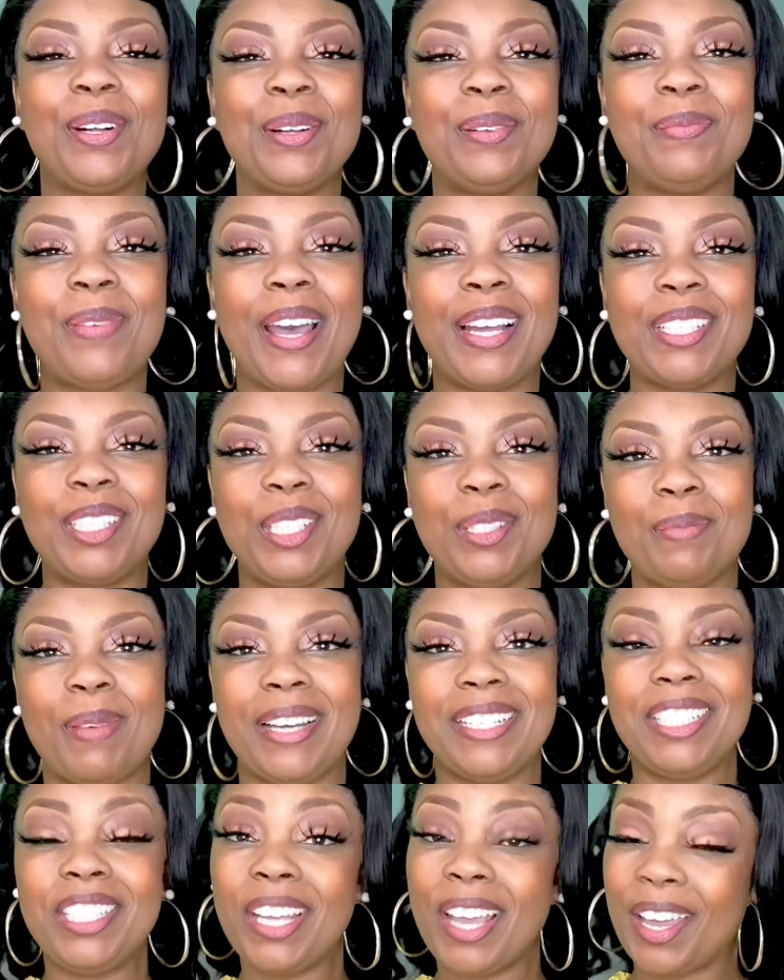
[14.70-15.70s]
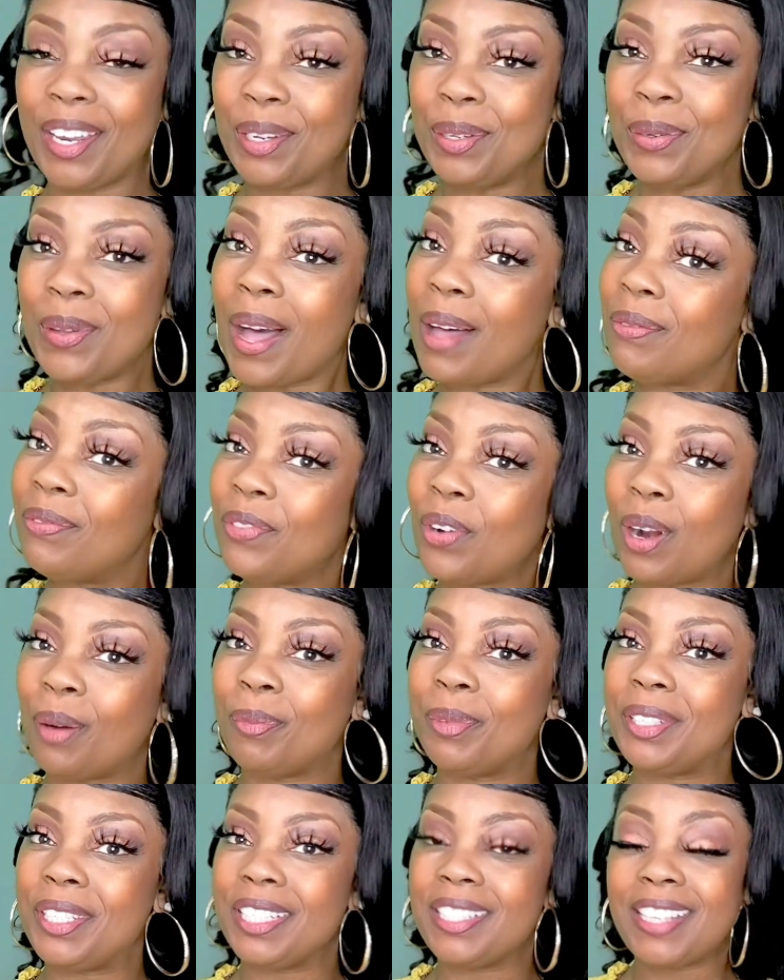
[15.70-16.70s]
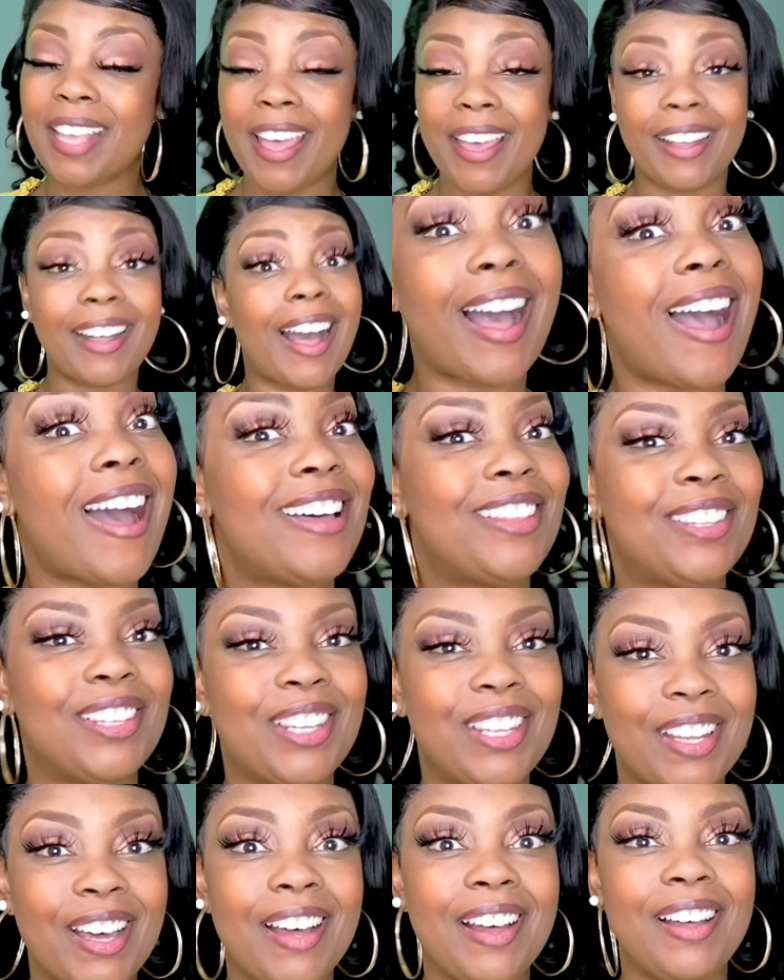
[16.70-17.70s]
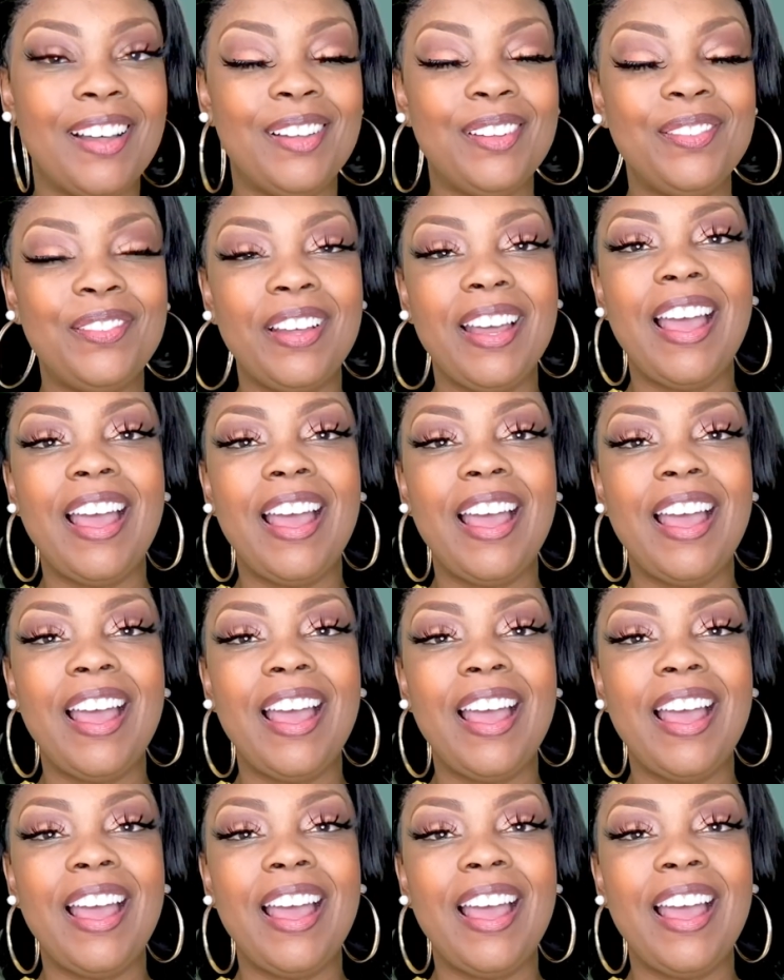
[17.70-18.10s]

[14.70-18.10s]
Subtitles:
back to my channel. I'm Pharmacy Tech Love.